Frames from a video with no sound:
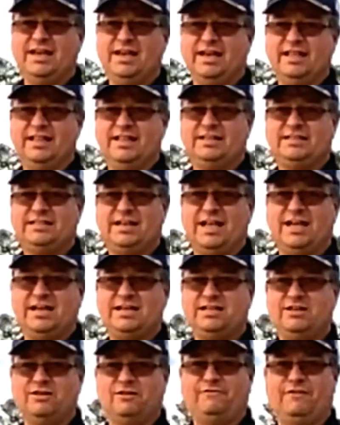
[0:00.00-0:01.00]
In this
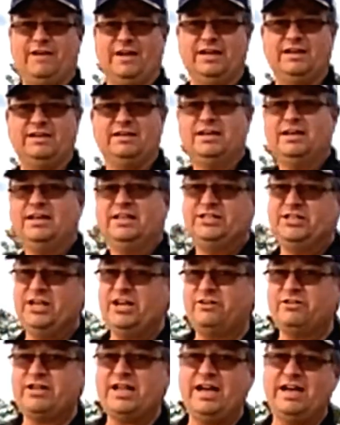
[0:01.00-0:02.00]
lake, you'll find
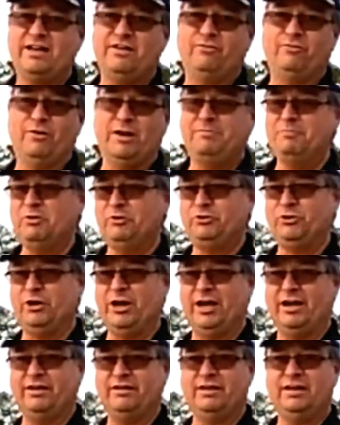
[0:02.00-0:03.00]
channel cat, rainbow
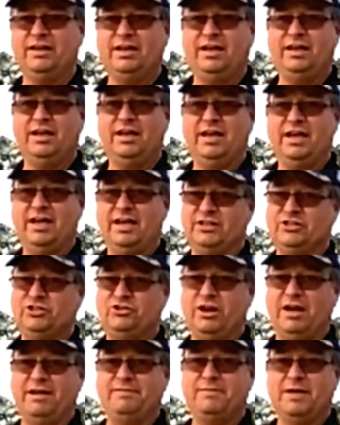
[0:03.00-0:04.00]
trout, and
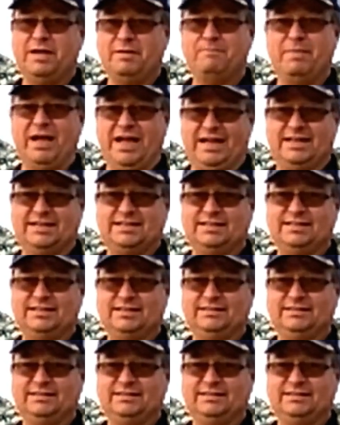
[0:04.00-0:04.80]
striped bass.